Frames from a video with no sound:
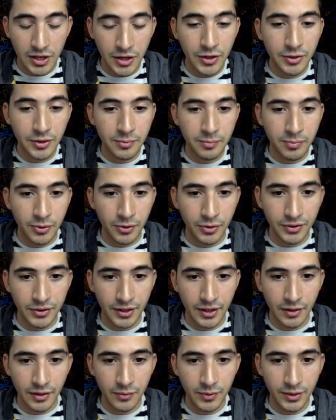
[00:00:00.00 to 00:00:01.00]
Another
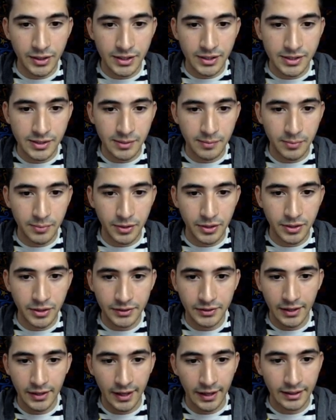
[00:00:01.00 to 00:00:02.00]
important thing with the
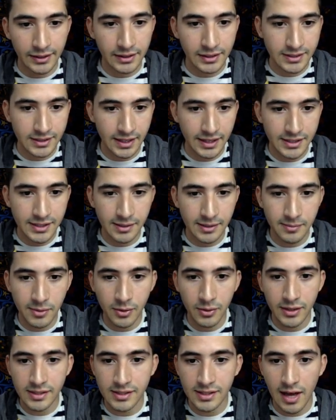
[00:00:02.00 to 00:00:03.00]
simpler and the
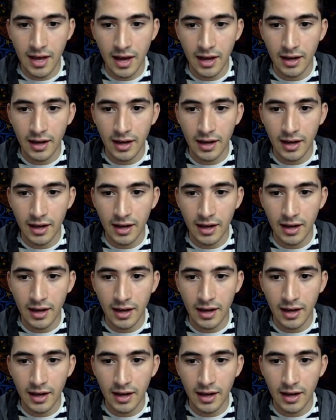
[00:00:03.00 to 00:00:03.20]
slicing mode is